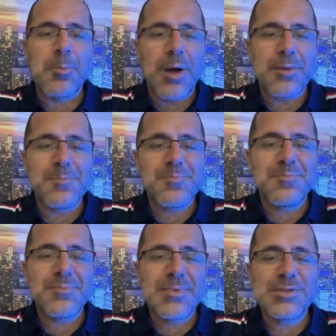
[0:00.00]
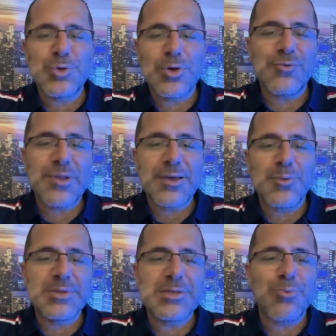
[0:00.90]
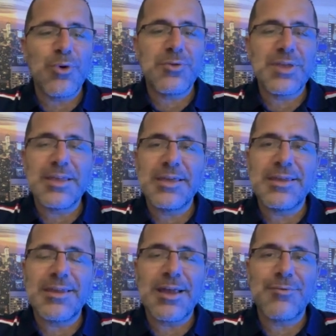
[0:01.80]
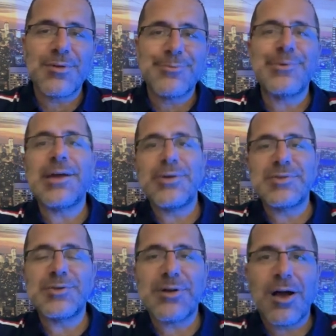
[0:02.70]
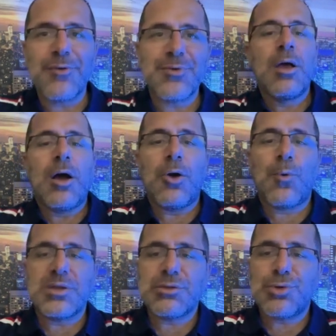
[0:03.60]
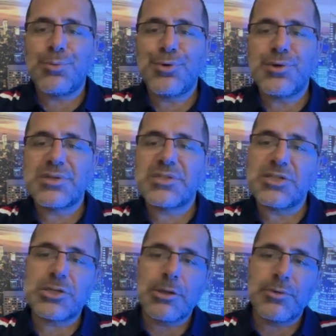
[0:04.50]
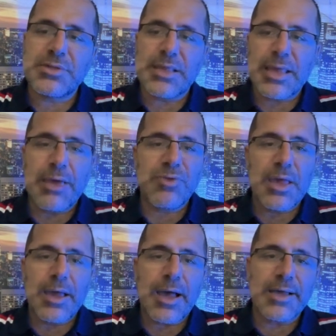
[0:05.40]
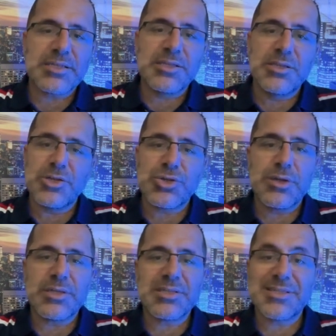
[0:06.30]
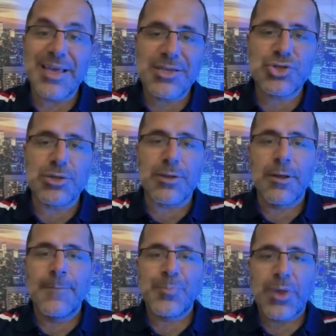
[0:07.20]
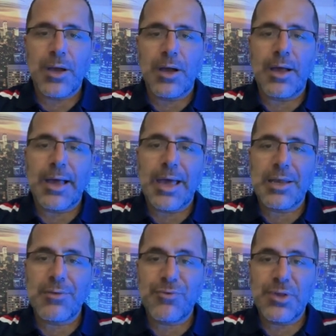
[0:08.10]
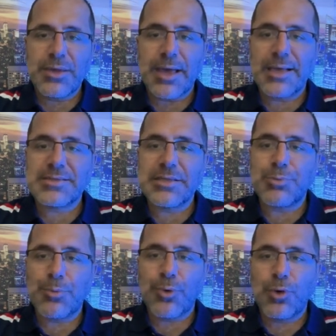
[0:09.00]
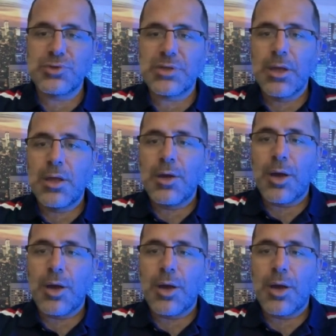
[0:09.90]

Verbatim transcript: But sort of like, what's the point of getting in and out of it? Well, now it took off. Aquestive Therapeutics disclosed that the FDA has conditionally sanctioned Anaphylin as the proposed